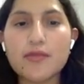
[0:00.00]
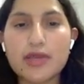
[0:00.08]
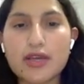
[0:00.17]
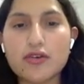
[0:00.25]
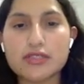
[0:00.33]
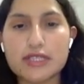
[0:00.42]

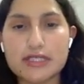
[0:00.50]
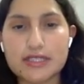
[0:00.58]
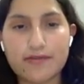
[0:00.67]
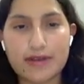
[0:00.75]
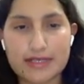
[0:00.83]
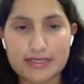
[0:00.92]
because this
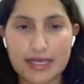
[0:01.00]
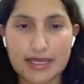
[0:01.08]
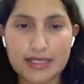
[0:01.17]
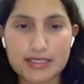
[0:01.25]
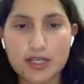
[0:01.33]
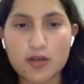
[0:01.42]

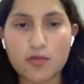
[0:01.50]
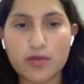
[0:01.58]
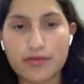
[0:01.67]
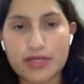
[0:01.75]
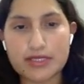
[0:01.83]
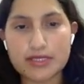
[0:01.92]
emphasizes the
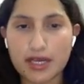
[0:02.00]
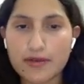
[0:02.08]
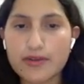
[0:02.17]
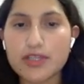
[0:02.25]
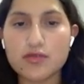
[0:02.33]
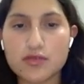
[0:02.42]

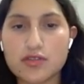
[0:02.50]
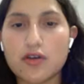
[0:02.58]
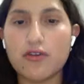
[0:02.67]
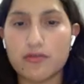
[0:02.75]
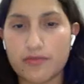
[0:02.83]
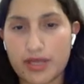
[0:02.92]
complementary use
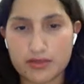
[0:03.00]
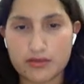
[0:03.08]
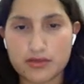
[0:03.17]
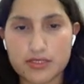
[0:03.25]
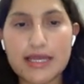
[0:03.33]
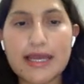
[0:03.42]
of both methods.